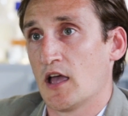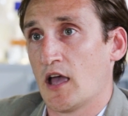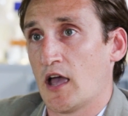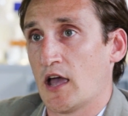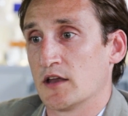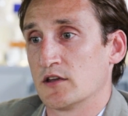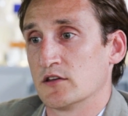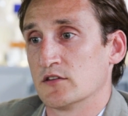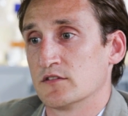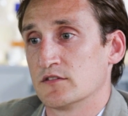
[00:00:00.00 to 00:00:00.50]

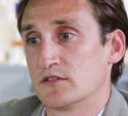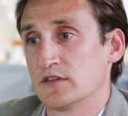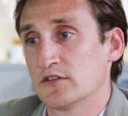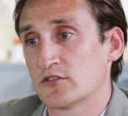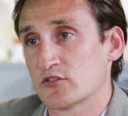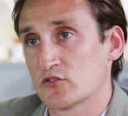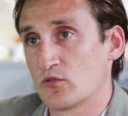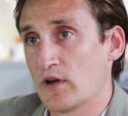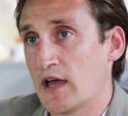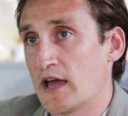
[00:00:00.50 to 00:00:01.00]
And
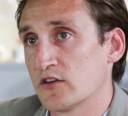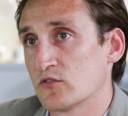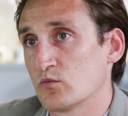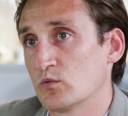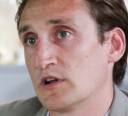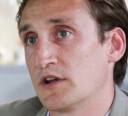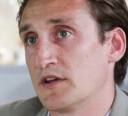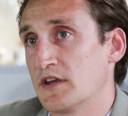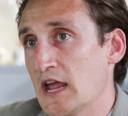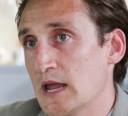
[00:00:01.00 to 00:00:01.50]
this grant
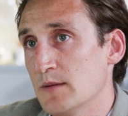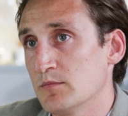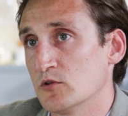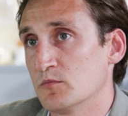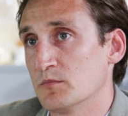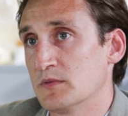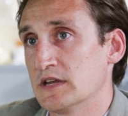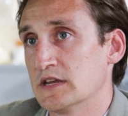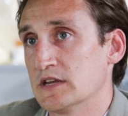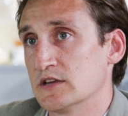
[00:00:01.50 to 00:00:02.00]
will enable
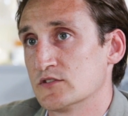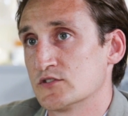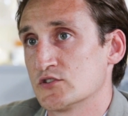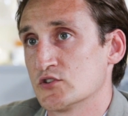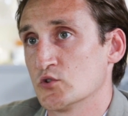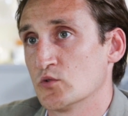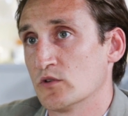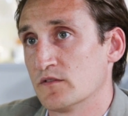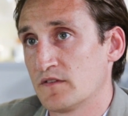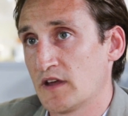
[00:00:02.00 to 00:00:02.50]
me
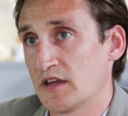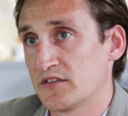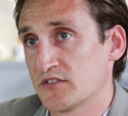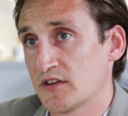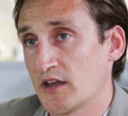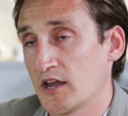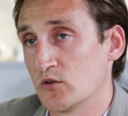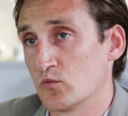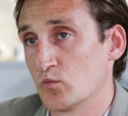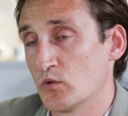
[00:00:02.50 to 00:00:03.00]
to
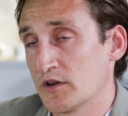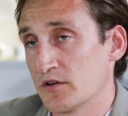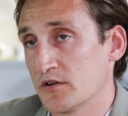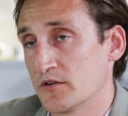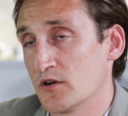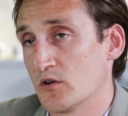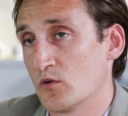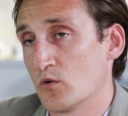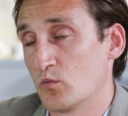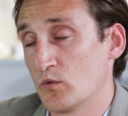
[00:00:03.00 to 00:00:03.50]
investigate
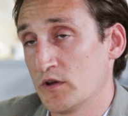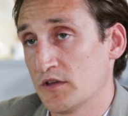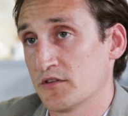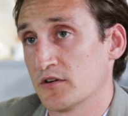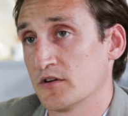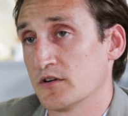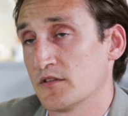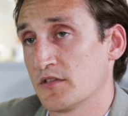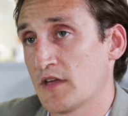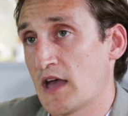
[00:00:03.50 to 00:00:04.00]
whether,
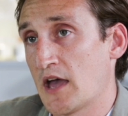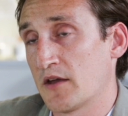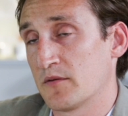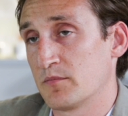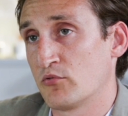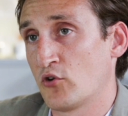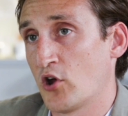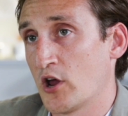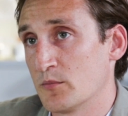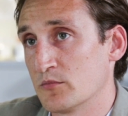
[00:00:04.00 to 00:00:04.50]
whether
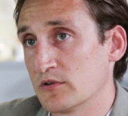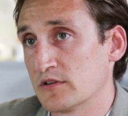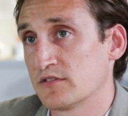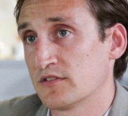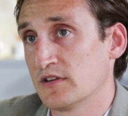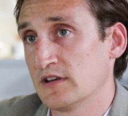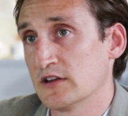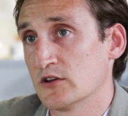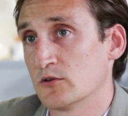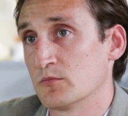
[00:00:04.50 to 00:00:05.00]
that primary
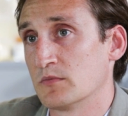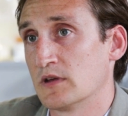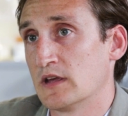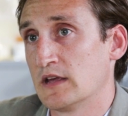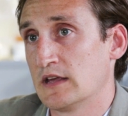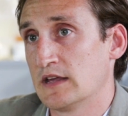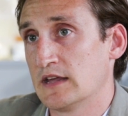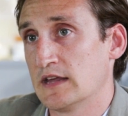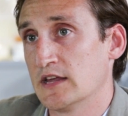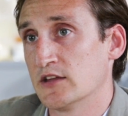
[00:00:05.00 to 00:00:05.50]
cilium
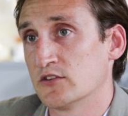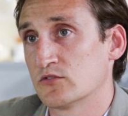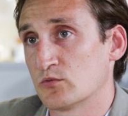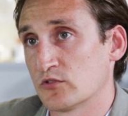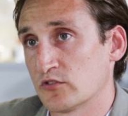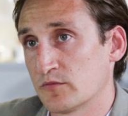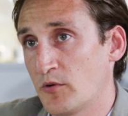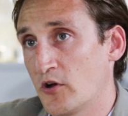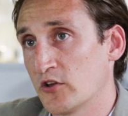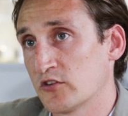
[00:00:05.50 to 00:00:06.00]
is
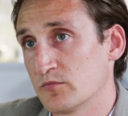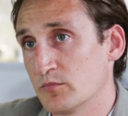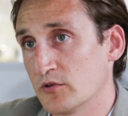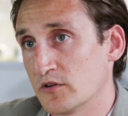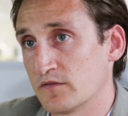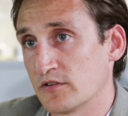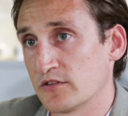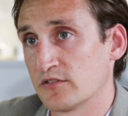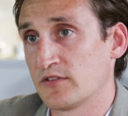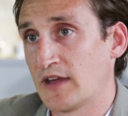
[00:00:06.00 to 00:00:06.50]
responsible
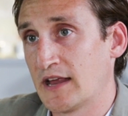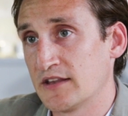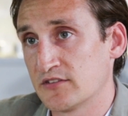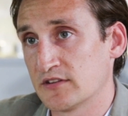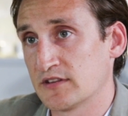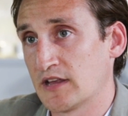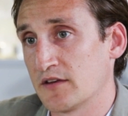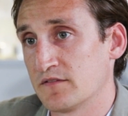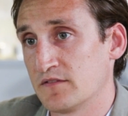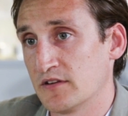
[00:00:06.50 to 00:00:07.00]
for
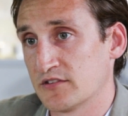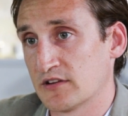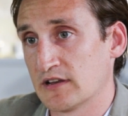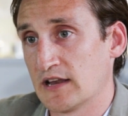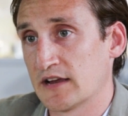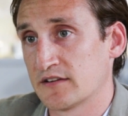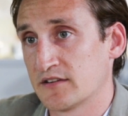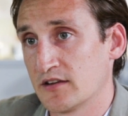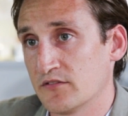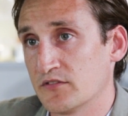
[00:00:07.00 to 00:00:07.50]
sensing that physical
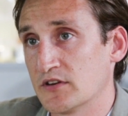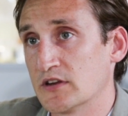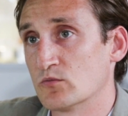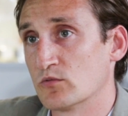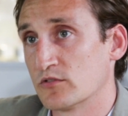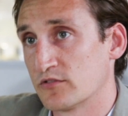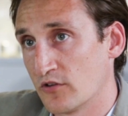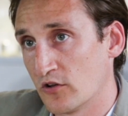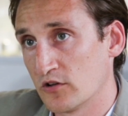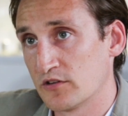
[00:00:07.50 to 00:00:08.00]
activity,
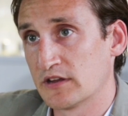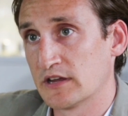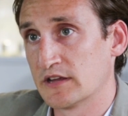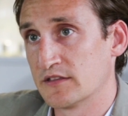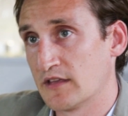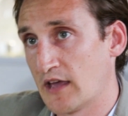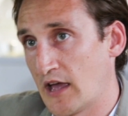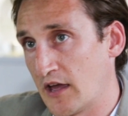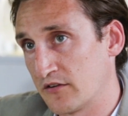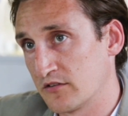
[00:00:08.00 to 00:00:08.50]
resulting
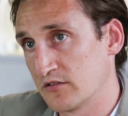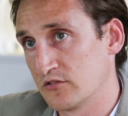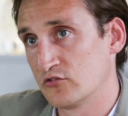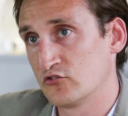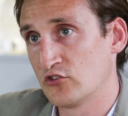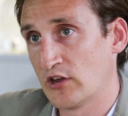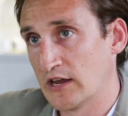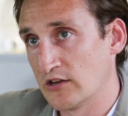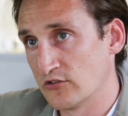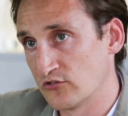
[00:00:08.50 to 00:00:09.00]
in that
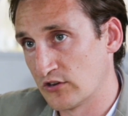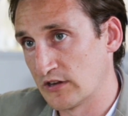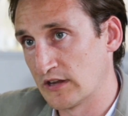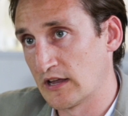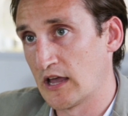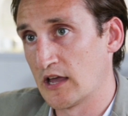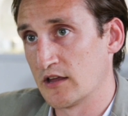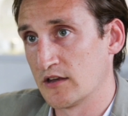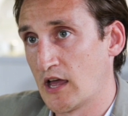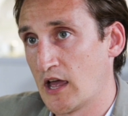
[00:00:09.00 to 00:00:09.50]
changing
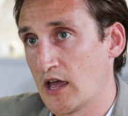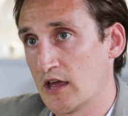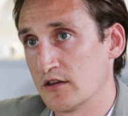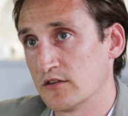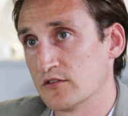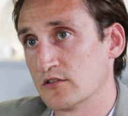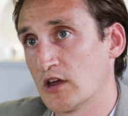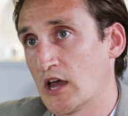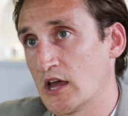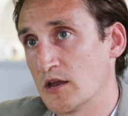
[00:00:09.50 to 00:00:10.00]
and,
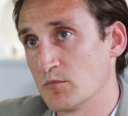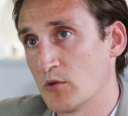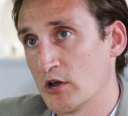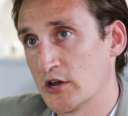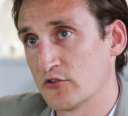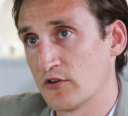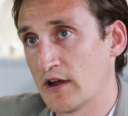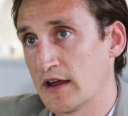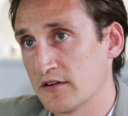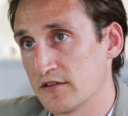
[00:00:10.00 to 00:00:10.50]
and, and,
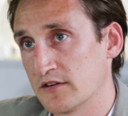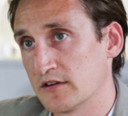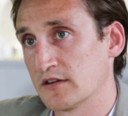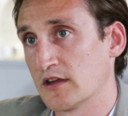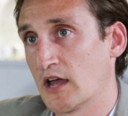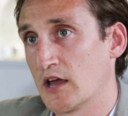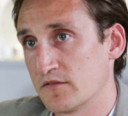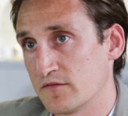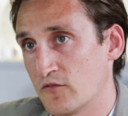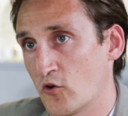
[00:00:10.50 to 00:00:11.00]
migrating
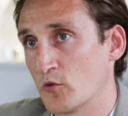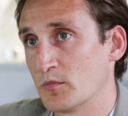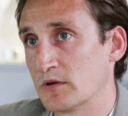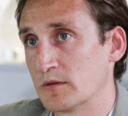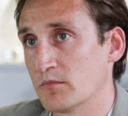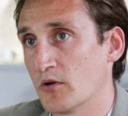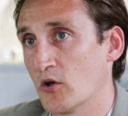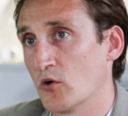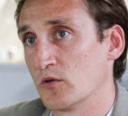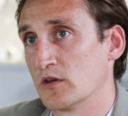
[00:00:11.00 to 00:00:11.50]
and
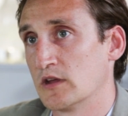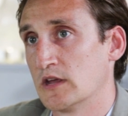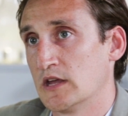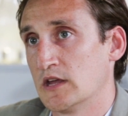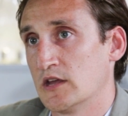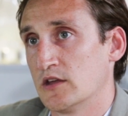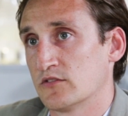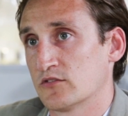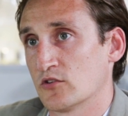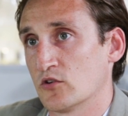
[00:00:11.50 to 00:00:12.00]
forming bone.
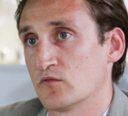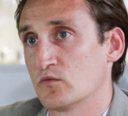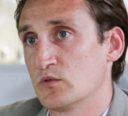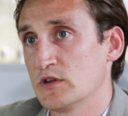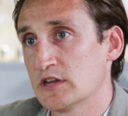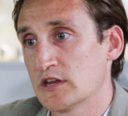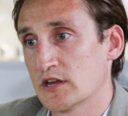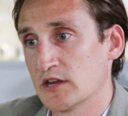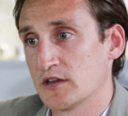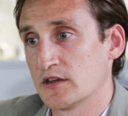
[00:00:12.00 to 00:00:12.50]
So if
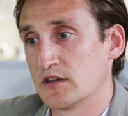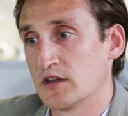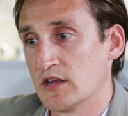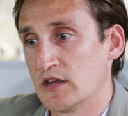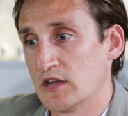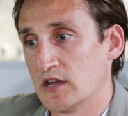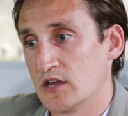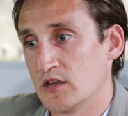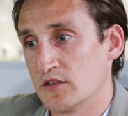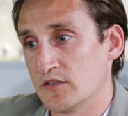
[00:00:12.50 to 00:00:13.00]
we can,
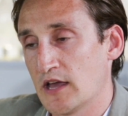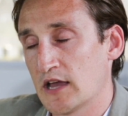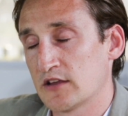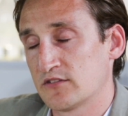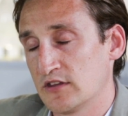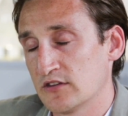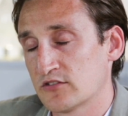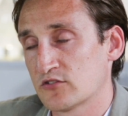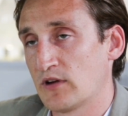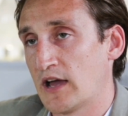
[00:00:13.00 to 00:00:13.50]

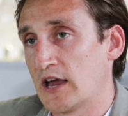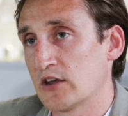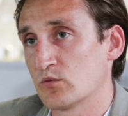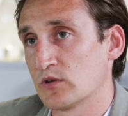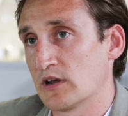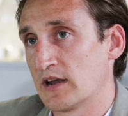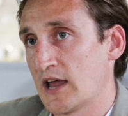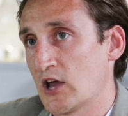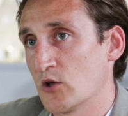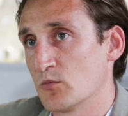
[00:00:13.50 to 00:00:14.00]
that this grant
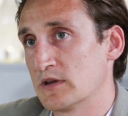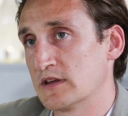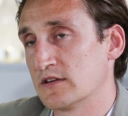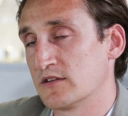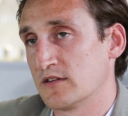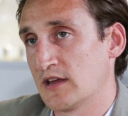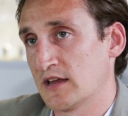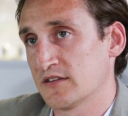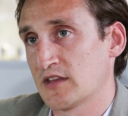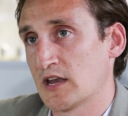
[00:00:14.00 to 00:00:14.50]
will allow me
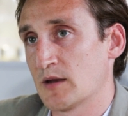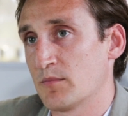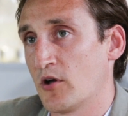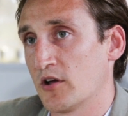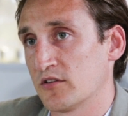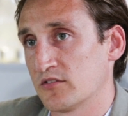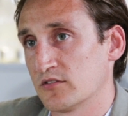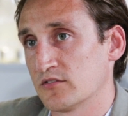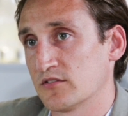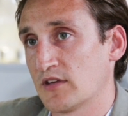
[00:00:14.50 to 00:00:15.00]
to test that
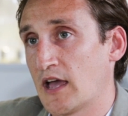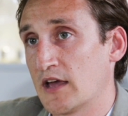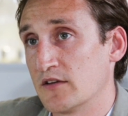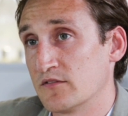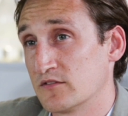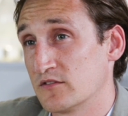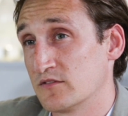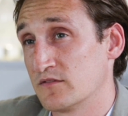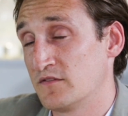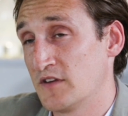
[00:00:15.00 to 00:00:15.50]
hypothesis
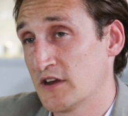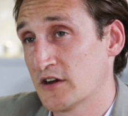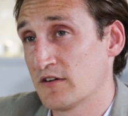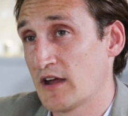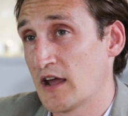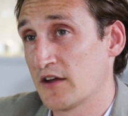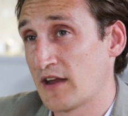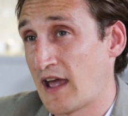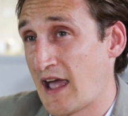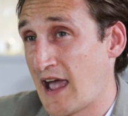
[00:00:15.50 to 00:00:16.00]
and figure
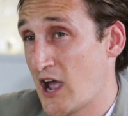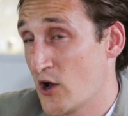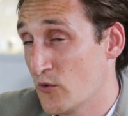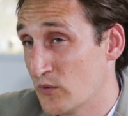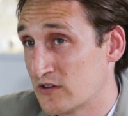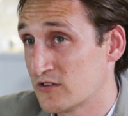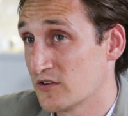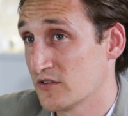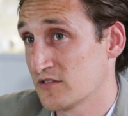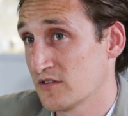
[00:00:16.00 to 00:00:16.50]
out how
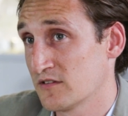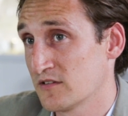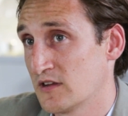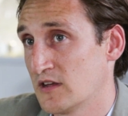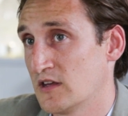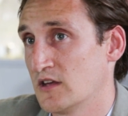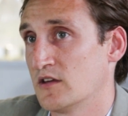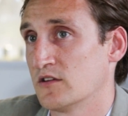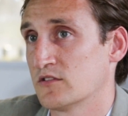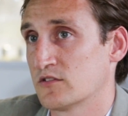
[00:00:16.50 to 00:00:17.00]
it does it,
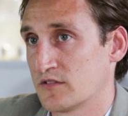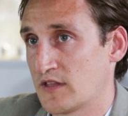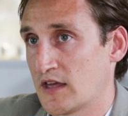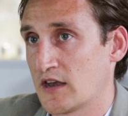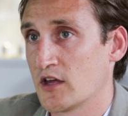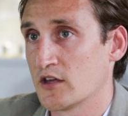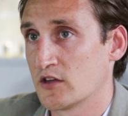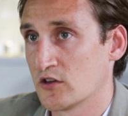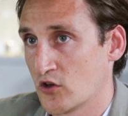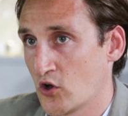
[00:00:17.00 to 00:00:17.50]
so
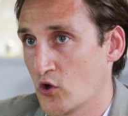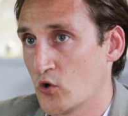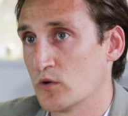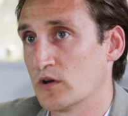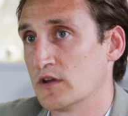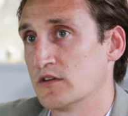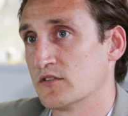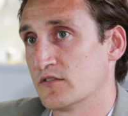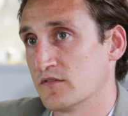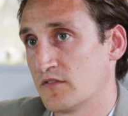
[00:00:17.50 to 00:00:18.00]
then I can go
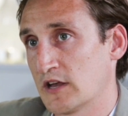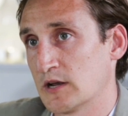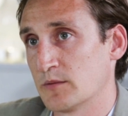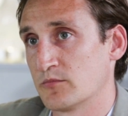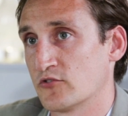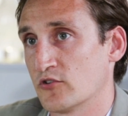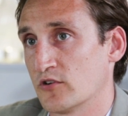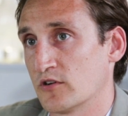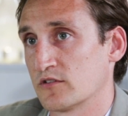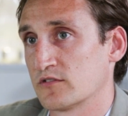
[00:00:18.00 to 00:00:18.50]
and
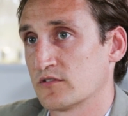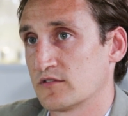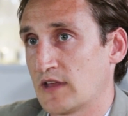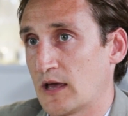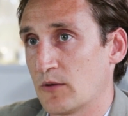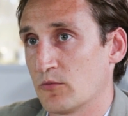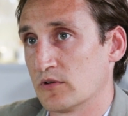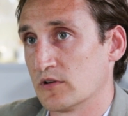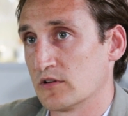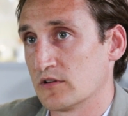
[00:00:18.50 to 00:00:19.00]
develop drugs
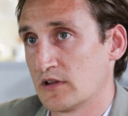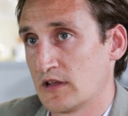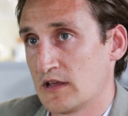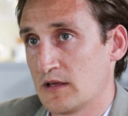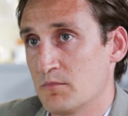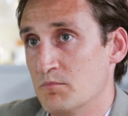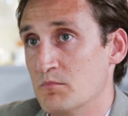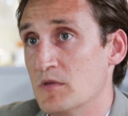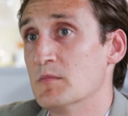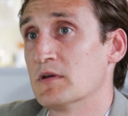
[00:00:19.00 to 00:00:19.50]
that will
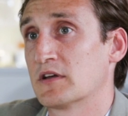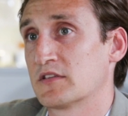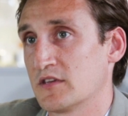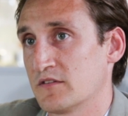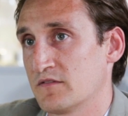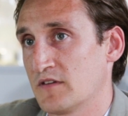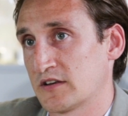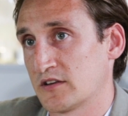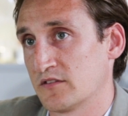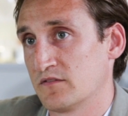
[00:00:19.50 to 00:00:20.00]
mimic the
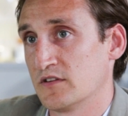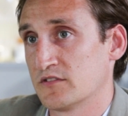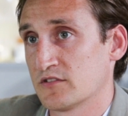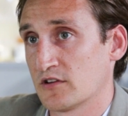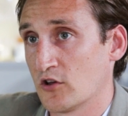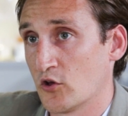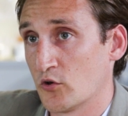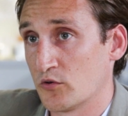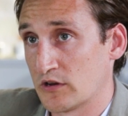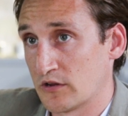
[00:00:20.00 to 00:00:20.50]
effect of
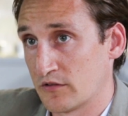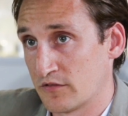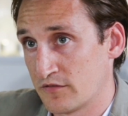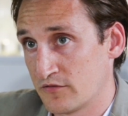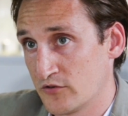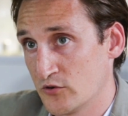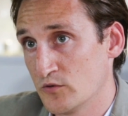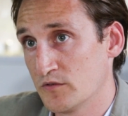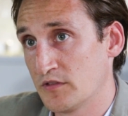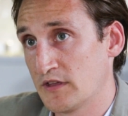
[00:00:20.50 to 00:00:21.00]
physical loading
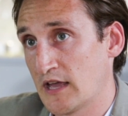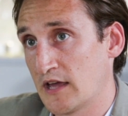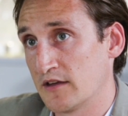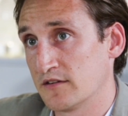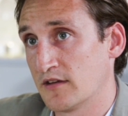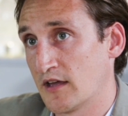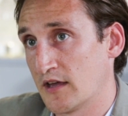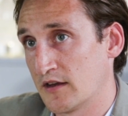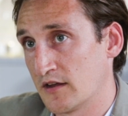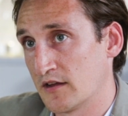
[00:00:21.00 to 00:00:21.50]
through the
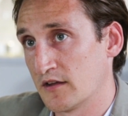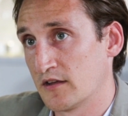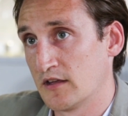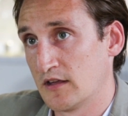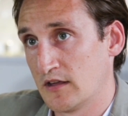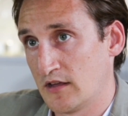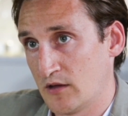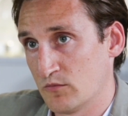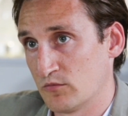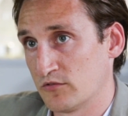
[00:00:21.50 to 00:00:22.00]
antenna,
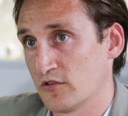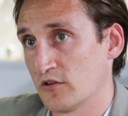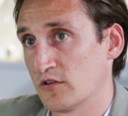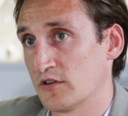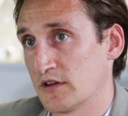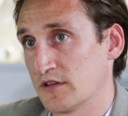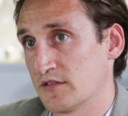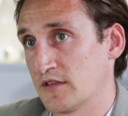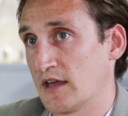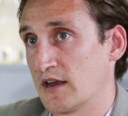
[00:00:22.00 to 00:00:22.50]

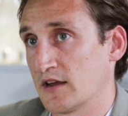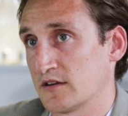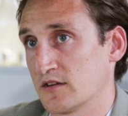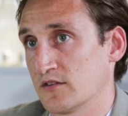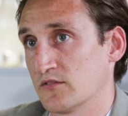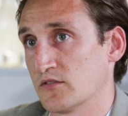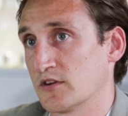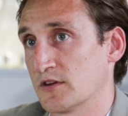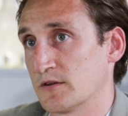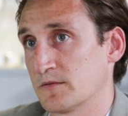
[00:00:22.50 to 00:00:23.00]
resulting in that
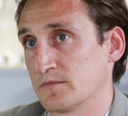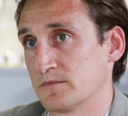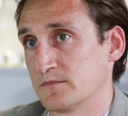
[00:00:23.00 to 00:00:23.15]
activity.